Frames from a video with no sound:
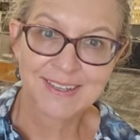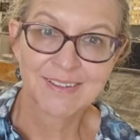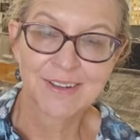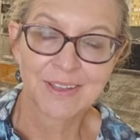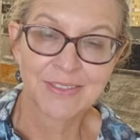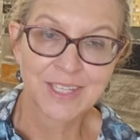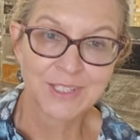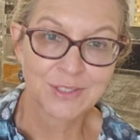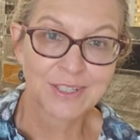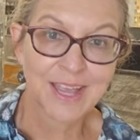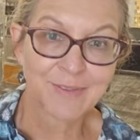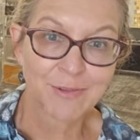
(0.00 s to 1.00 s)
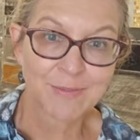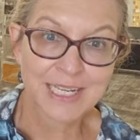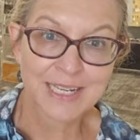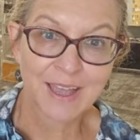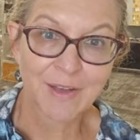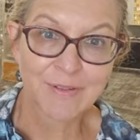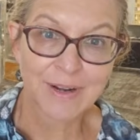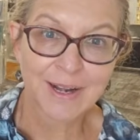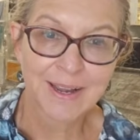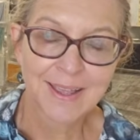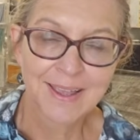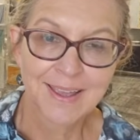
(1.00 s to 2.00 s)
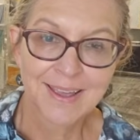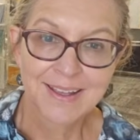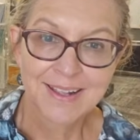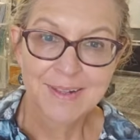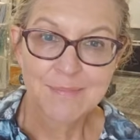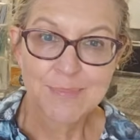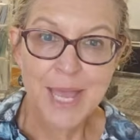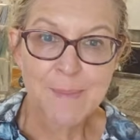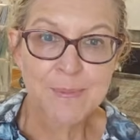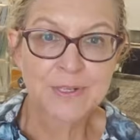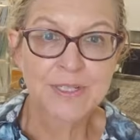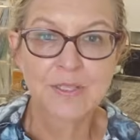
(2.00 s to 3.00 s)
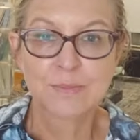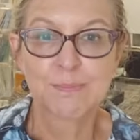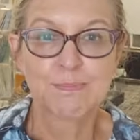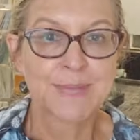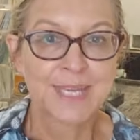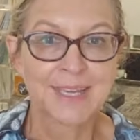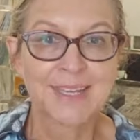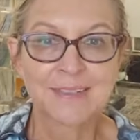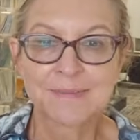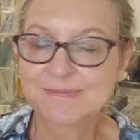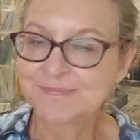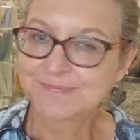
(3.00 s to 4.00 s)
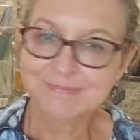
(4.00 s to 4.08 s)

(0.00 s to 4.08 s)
on things you'd like for me to cover. Paper's been